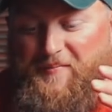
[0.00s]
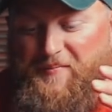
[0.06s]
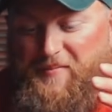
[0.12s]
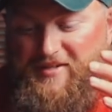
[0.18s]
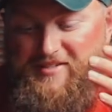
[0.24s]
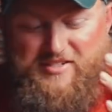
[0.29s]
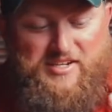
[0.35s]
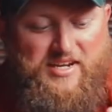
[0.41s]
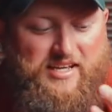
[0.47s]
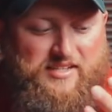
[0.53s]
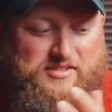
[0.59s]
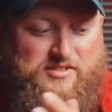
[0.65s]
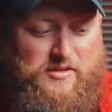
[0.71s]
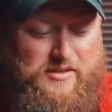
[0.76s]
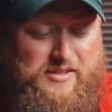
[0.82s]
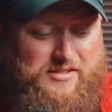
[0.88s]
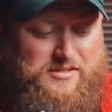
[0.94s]
But yeah,
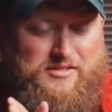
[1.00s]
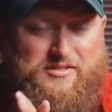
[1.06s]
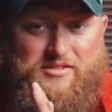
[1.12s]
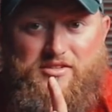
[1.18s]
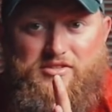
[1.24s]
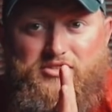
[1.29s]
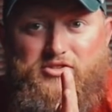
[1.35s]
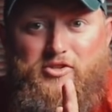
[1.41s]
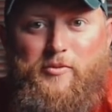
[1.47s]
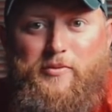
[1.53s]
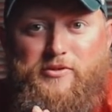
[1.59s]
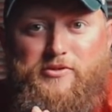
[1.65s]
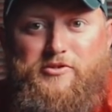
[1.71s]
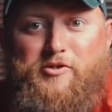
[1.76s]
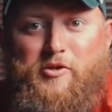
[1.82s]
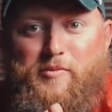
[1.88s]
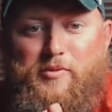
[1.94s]
so this is a super
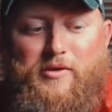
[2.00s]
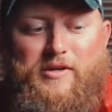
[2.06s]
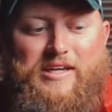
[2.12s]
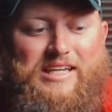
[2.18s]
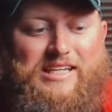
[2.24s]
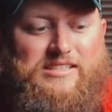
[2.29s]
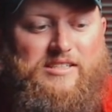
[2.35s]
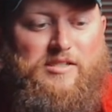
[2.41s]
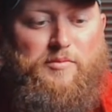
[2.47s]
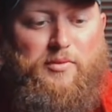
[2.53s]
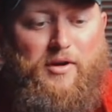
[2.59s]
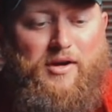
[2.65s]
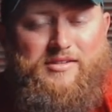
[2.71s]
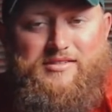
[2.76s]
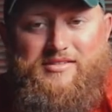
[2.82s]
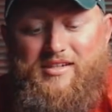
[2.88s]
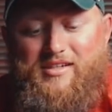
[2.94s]
easy
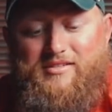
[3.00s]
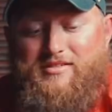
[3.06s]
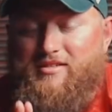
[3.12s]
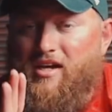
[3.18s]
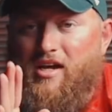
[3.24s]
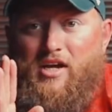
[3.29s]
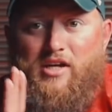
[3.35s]
process.